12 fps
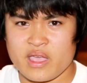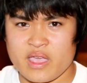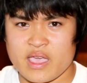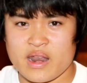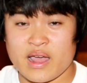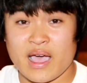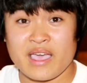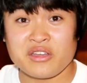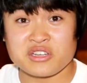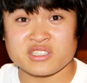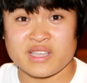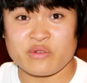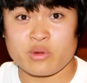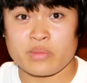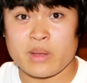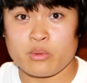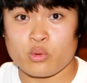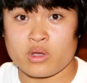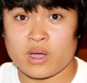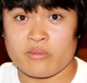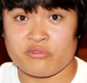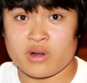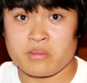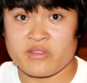And I understand where people will
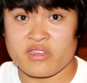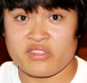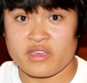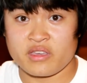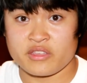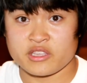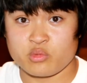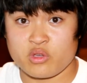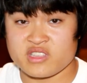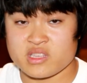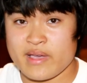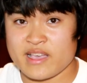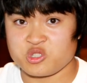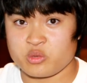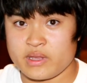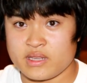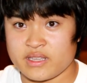come from if they think this movie is a masterpiece.